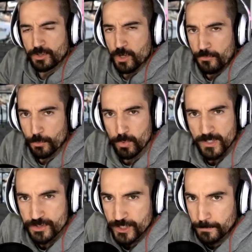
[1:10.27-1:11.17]
You call it the
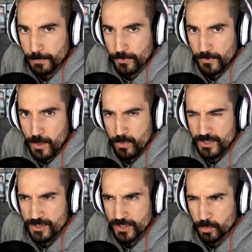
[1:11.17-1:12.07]

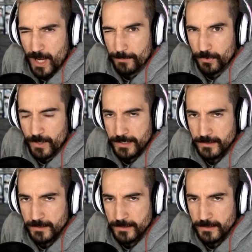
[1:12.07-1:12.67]
windshield wiper, right?